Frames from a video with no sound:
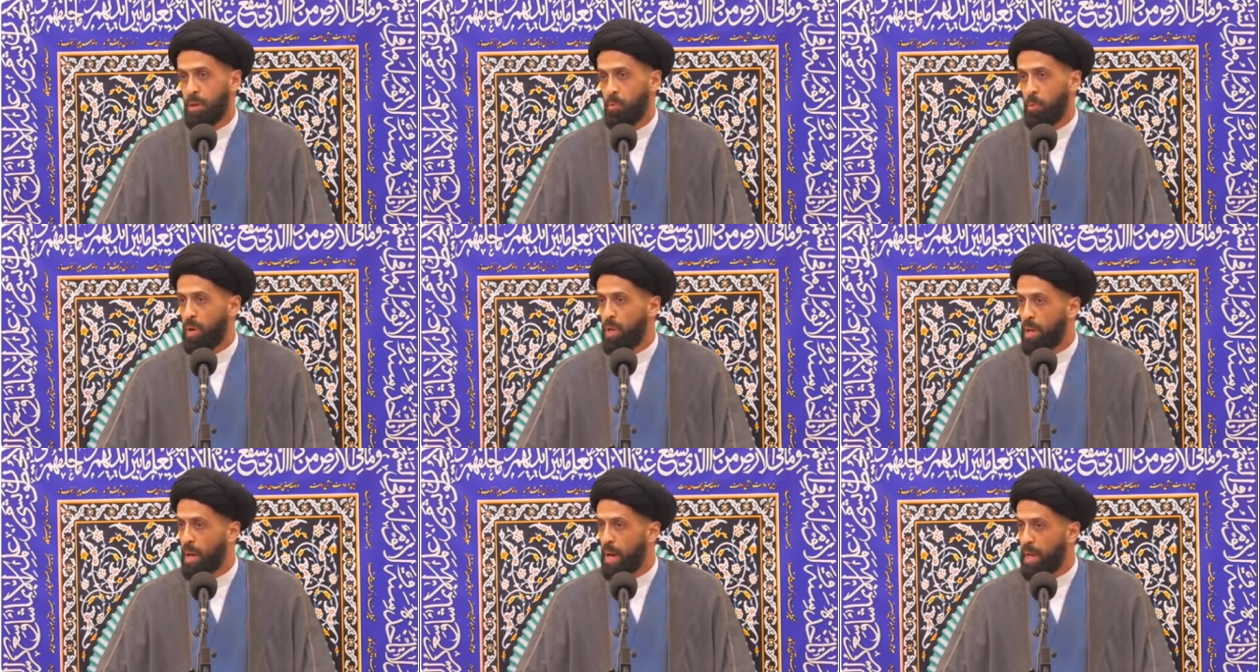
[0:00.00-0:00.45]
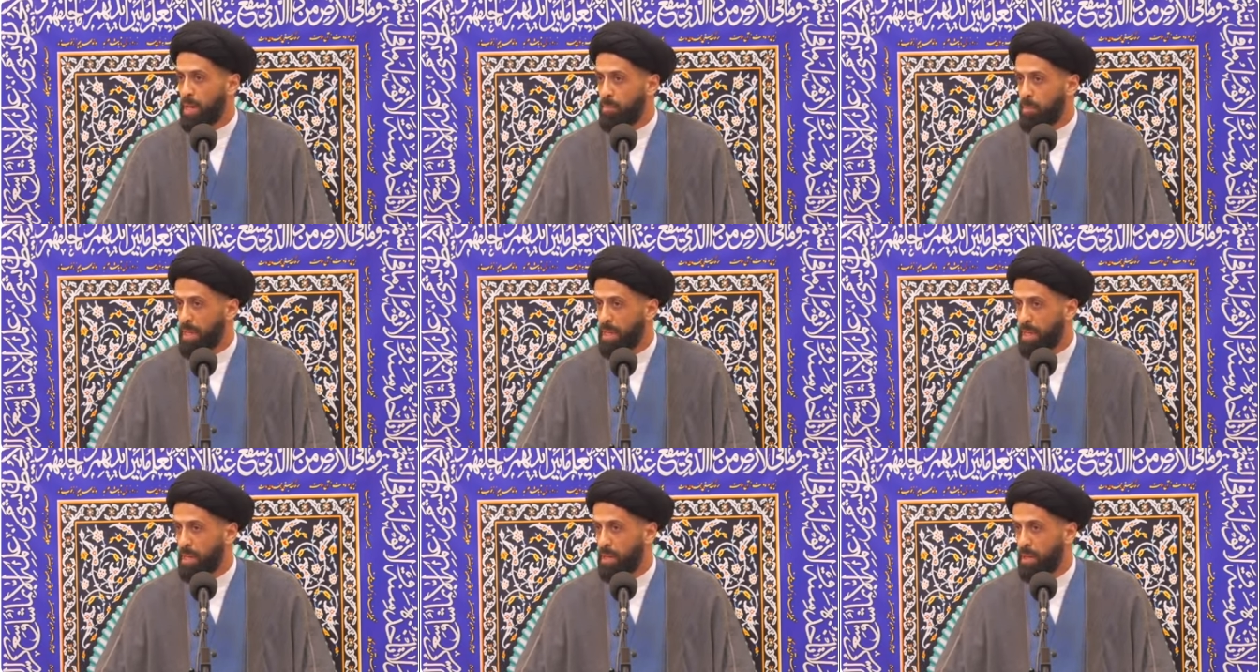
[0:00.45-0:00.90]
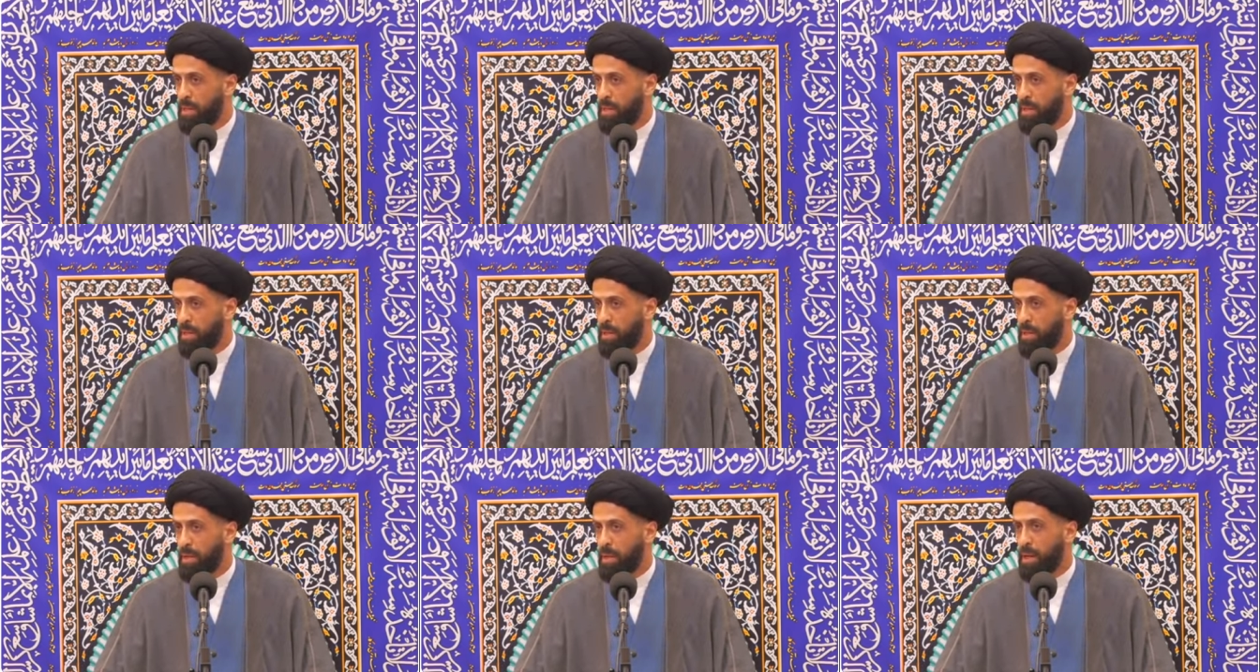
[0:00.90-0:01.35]
where he had many
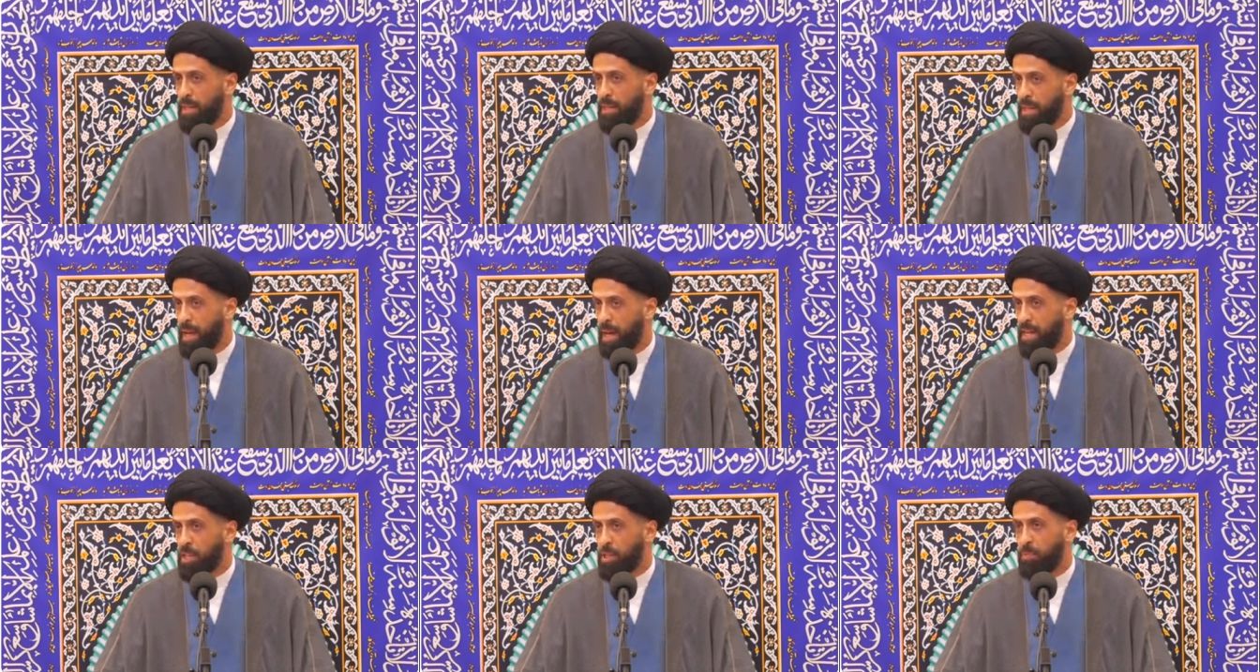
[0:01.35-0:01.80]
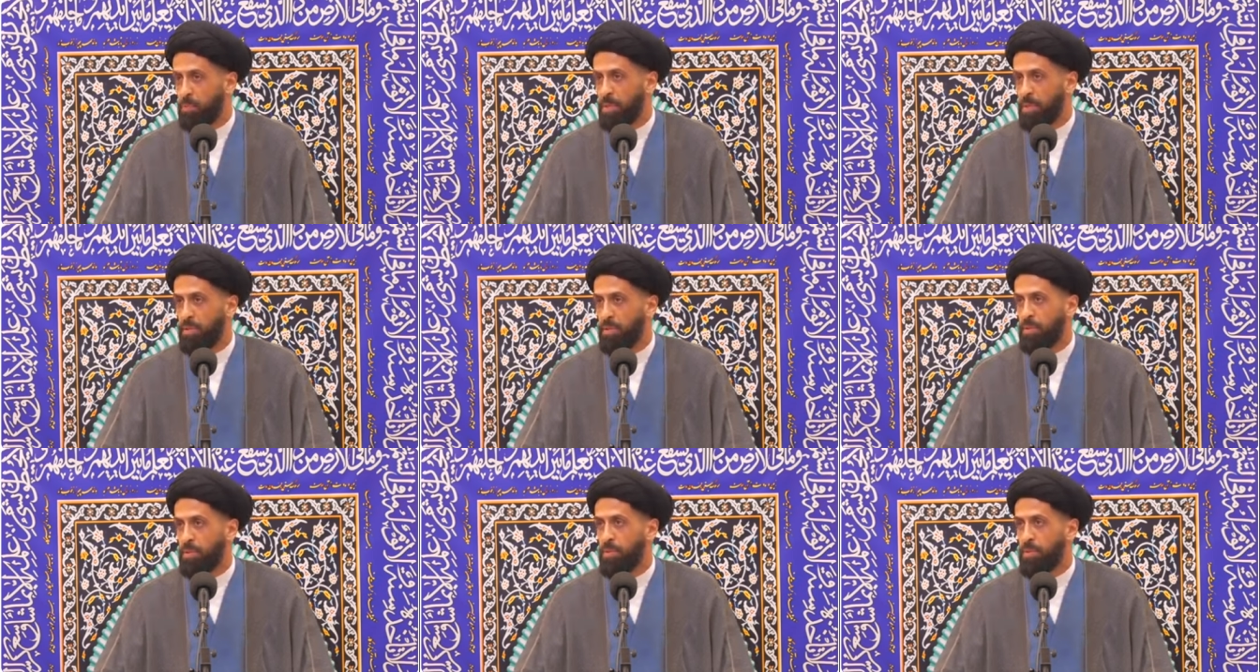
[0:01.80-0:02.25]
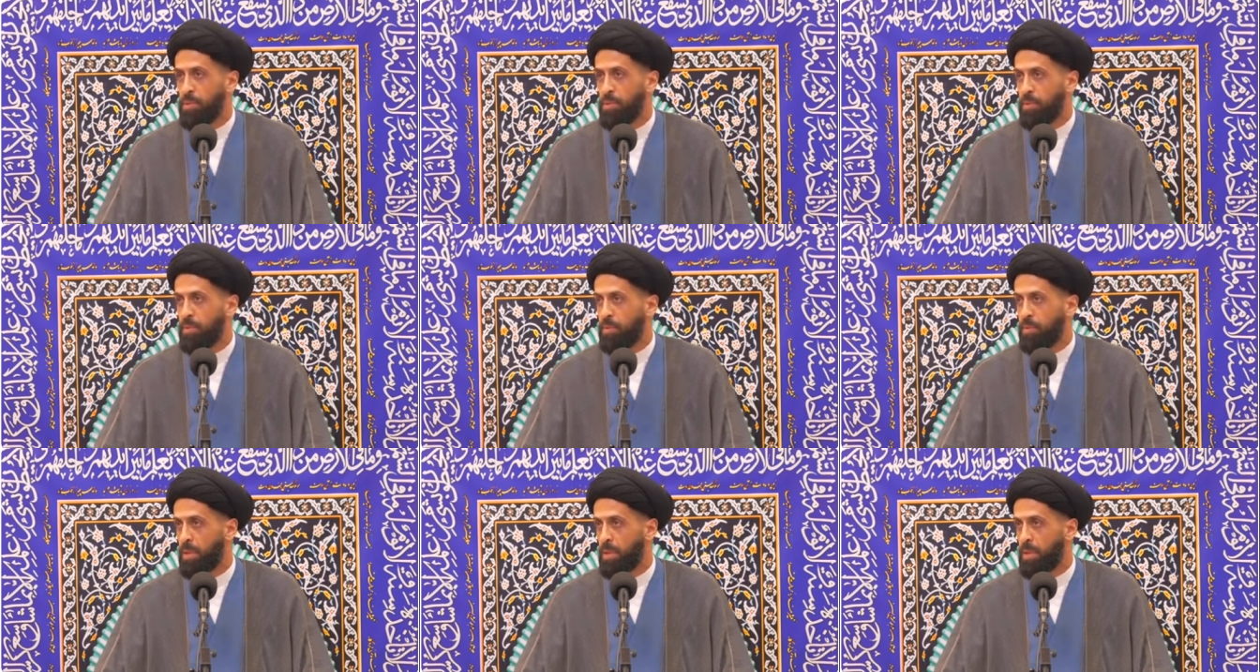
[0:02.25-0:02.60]
attachments.